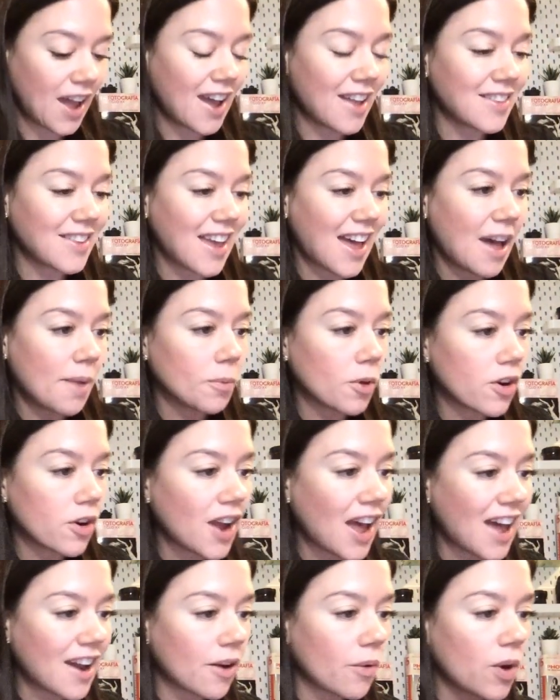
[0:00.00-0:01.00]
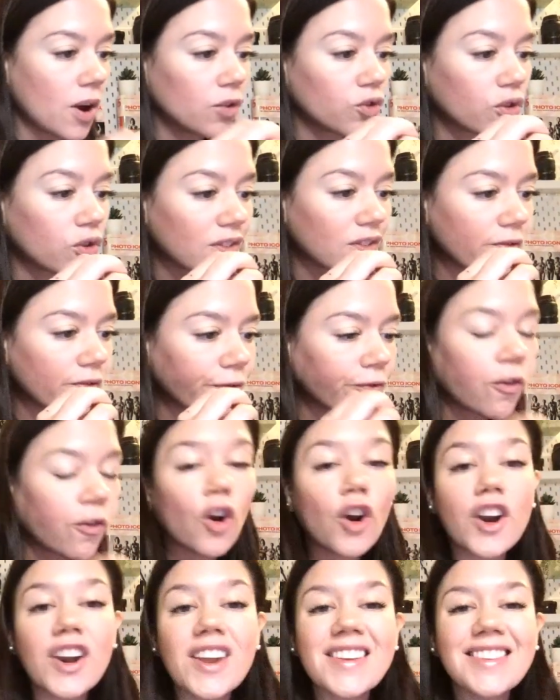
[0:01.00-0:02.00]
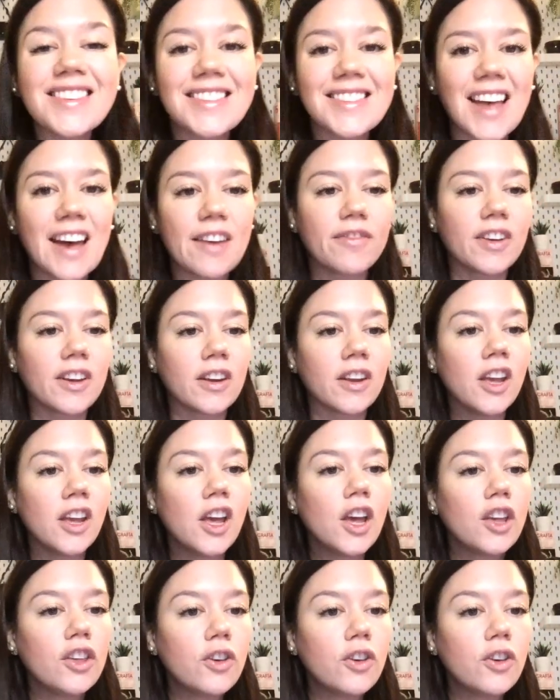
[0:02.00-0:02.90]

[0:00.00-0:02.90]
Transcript: And I'm going to add around 47.